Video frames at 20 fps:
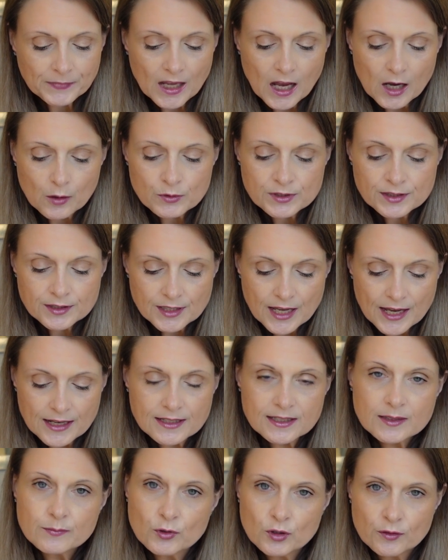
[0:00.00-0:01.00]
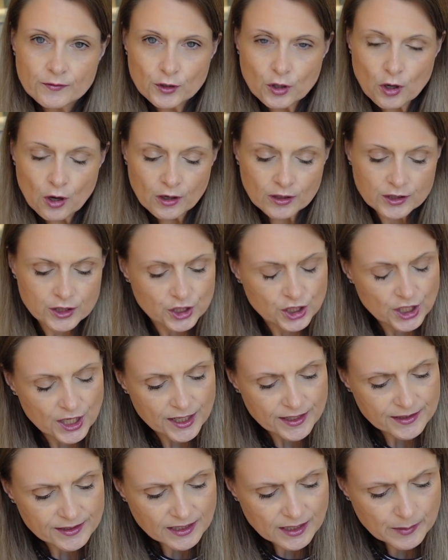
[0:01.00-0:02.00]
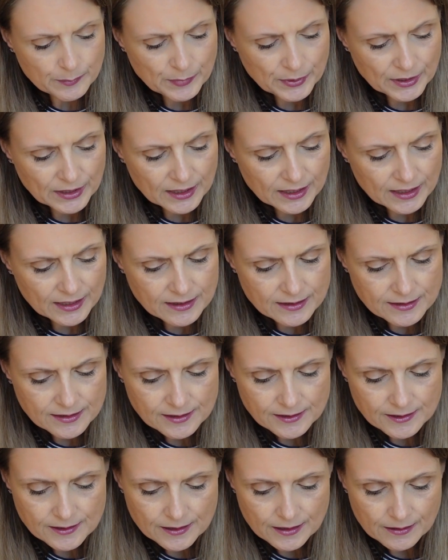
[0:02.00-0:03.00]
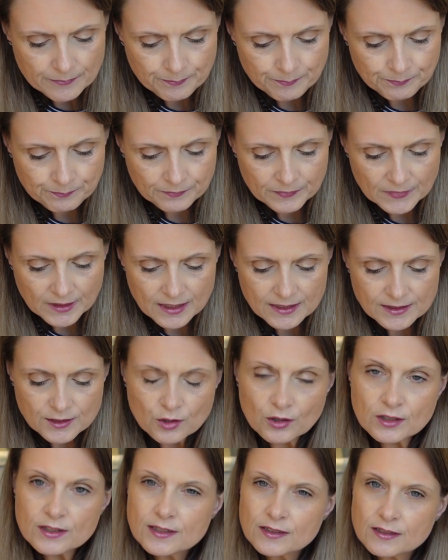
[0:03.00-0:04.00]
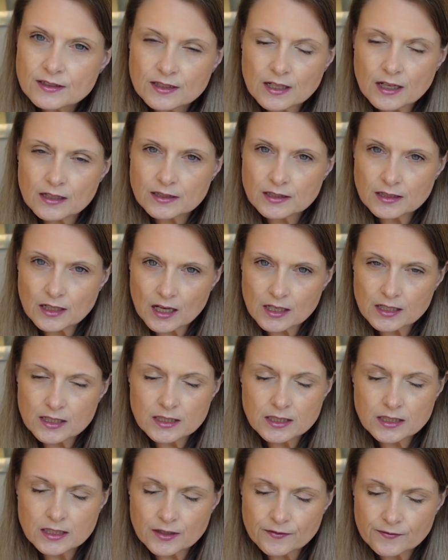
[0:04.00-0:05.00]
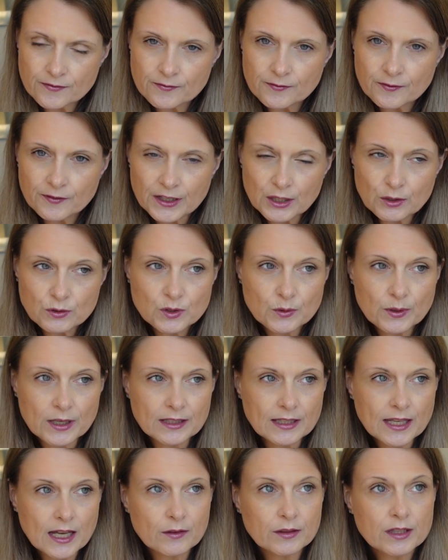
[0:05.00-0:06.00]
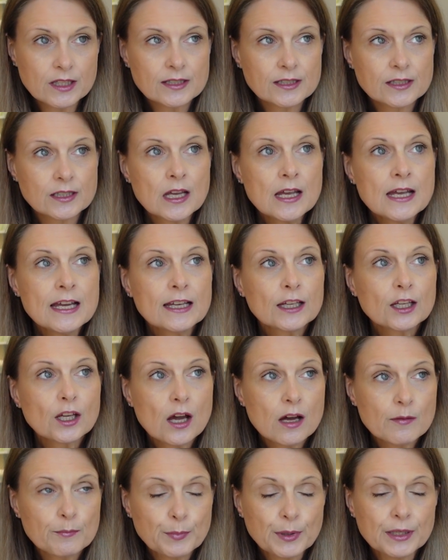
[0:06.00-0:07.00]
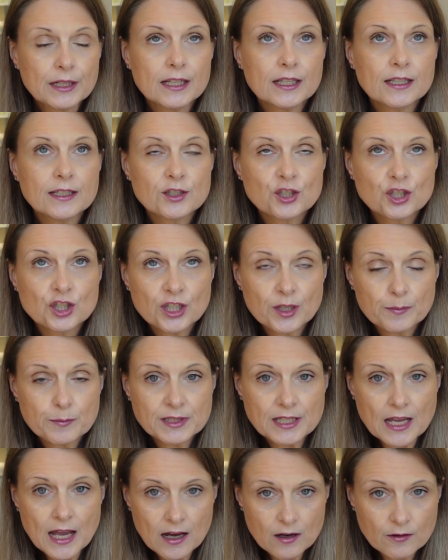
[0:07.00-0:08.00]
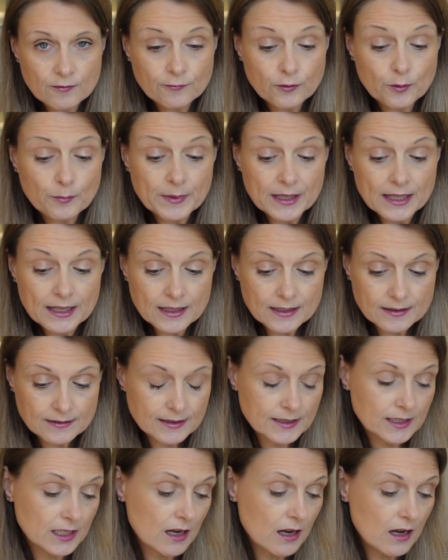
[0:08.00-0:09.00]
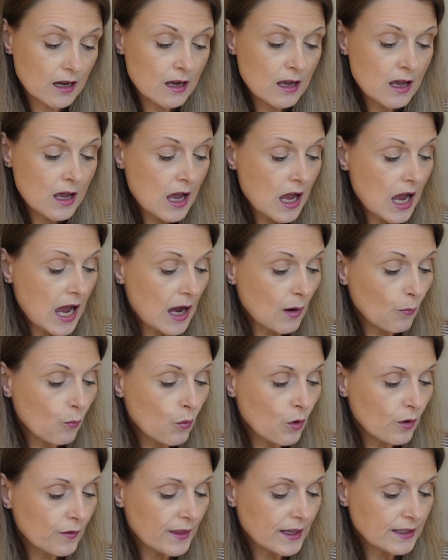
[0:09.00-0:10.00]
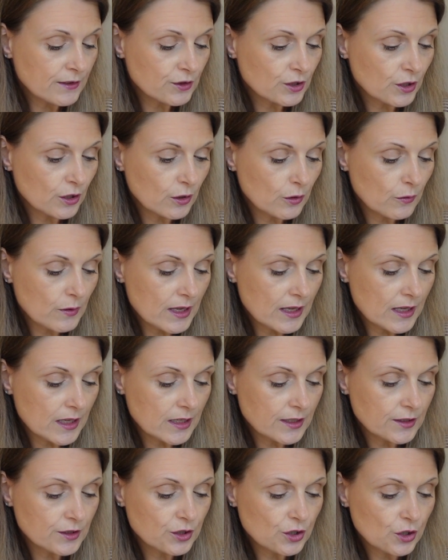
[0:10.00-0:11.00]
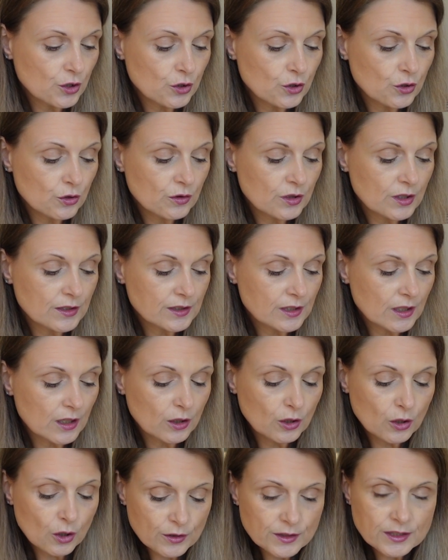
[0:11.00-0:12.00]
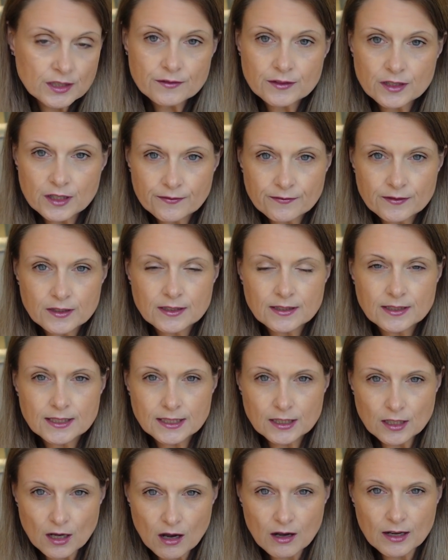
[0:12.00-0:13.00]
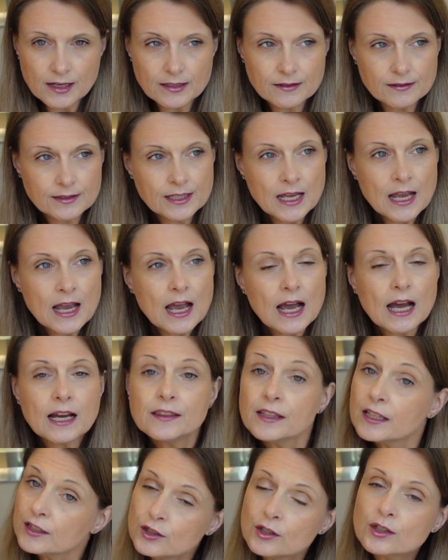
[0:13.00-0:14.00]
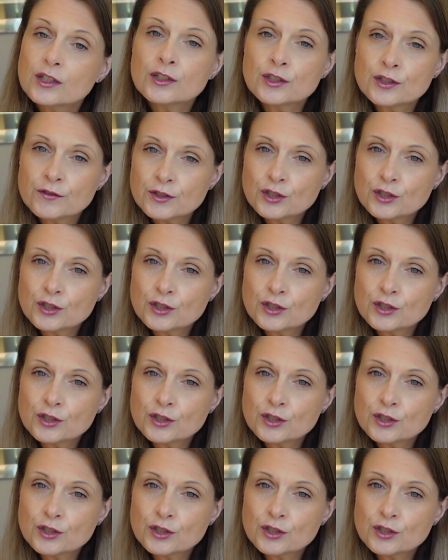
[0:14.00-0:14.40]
I would say it's more of a cotton jersey, but it's got a slightly different feel to it. Now, this company ships out from India, and what they do is there's lots of different designs, and then you can